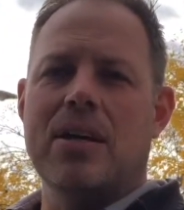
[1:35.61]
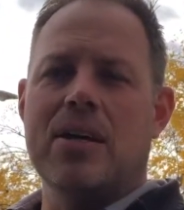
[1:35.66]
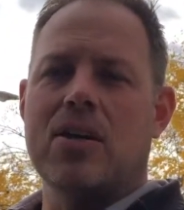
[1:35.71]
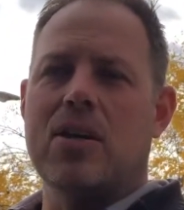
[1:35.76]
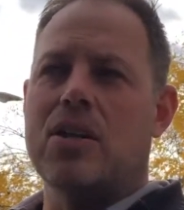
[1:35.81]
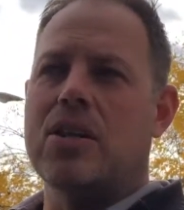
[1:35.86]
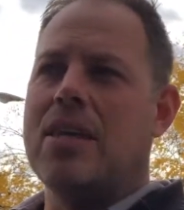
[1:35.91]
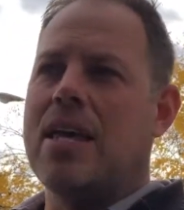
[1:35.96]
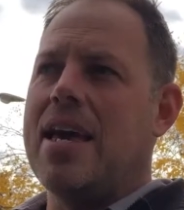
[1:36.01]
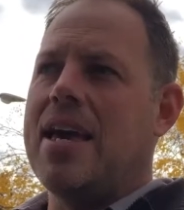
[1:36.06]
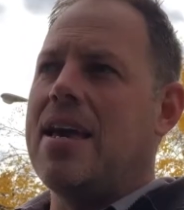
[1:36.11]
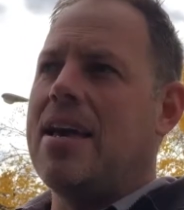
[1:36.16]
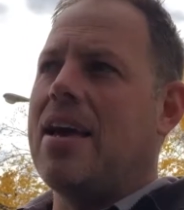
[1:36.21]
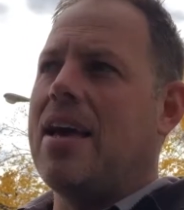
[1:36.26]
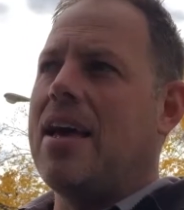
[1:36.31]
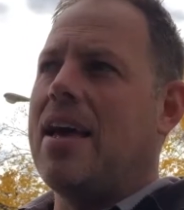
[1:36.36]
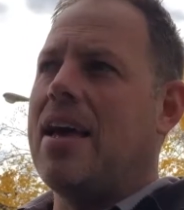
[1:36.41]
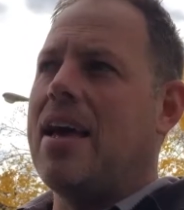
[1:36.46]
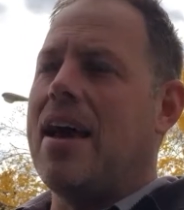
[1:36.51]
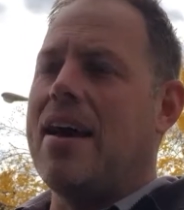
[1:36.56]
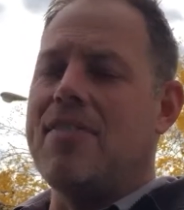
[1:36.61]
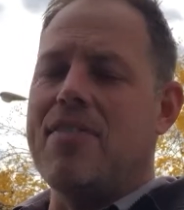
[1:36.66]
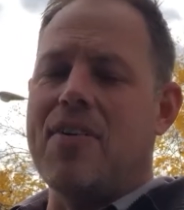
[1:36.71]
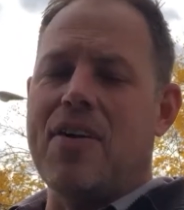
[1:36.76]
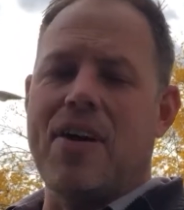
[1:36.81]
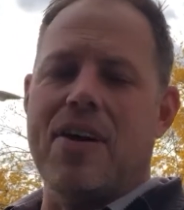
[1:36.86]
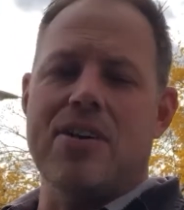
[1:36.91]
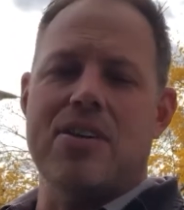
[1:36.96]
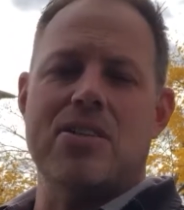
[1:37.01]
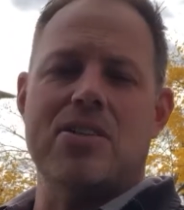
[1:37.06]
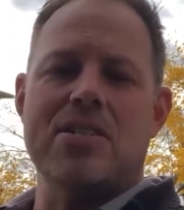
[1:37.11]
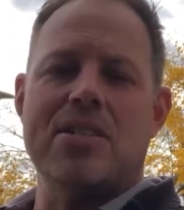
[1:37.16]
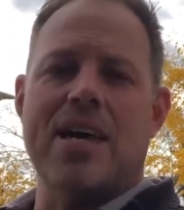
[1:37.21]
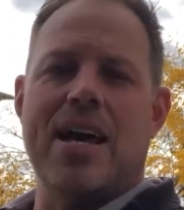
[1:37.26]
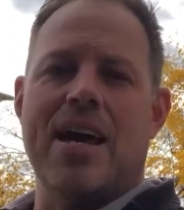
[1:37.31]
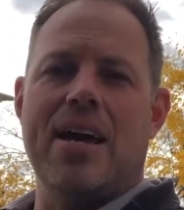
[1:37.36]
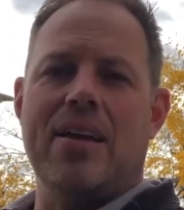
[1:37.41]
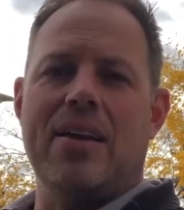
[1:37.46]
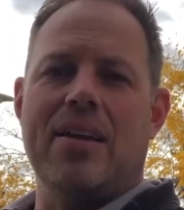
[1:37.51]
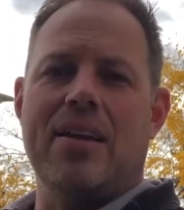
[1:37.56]
could they ever
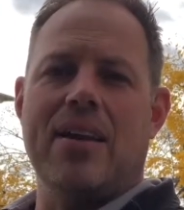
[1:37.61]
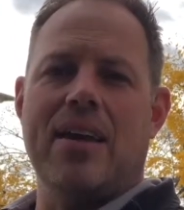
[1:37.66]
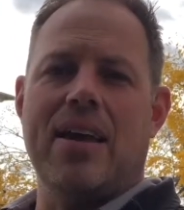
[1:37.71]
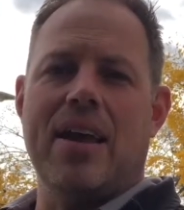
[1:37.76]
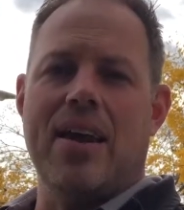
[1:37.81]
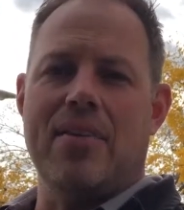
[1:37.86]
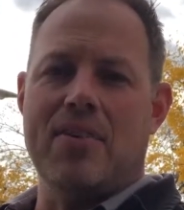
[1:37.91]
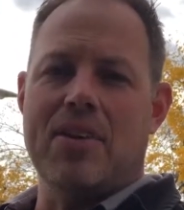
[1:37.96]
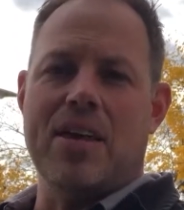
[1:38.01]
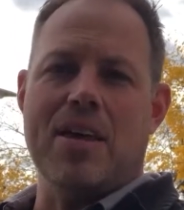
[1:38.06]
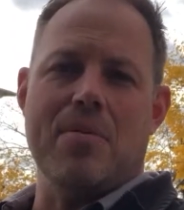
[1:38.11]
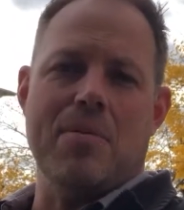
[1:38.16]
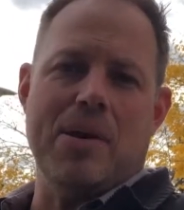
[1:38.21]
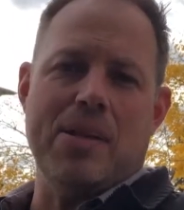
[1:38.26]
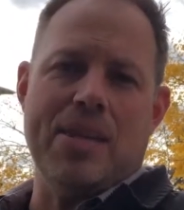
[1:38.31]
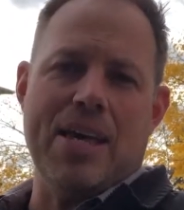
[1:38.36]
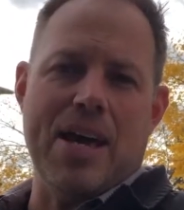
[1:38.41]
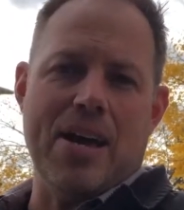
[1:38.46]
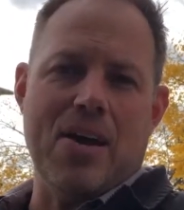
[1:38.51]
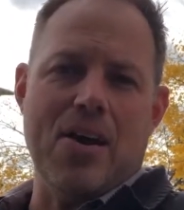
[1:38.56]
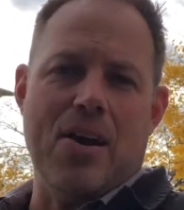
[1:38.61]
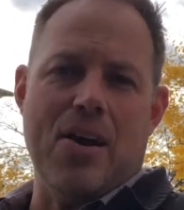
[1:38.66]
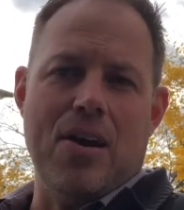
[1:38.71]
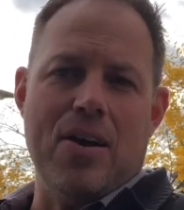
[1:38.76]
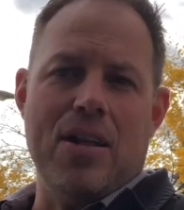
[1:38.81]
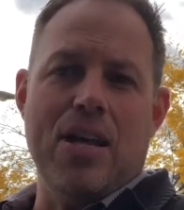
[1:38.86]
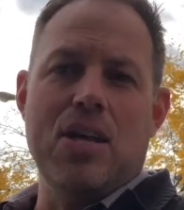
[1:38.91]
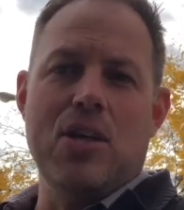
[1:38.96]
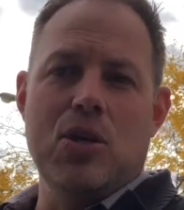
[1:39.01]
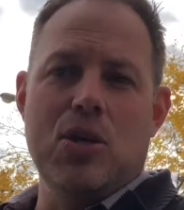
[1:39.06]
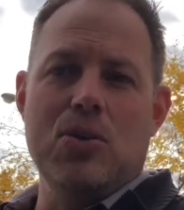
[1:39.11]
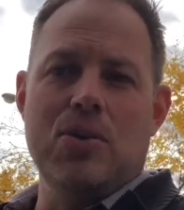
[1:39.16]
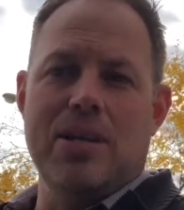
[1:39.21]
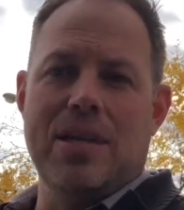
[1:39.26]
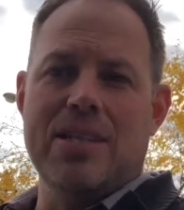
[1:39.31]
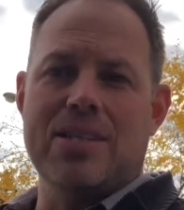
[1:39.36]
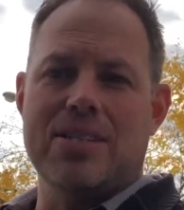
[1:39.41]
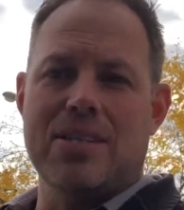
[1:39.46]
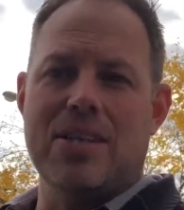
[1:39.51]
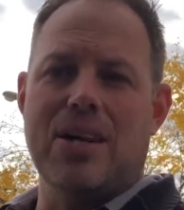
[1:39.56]
understand everything about that car that you
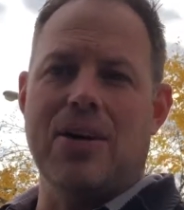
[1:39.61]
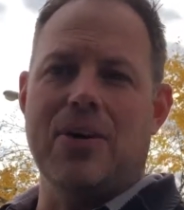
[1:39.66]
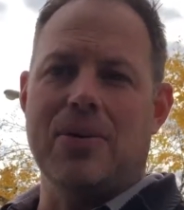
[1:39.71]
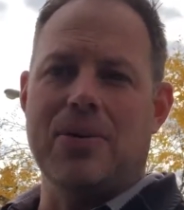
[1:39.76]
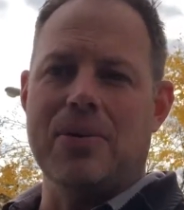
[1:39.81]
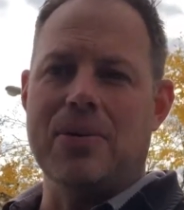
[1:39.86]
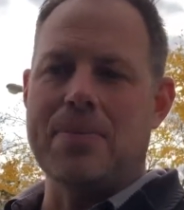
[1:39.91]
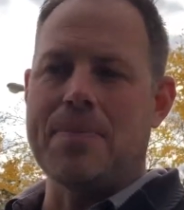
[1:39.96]
need to know.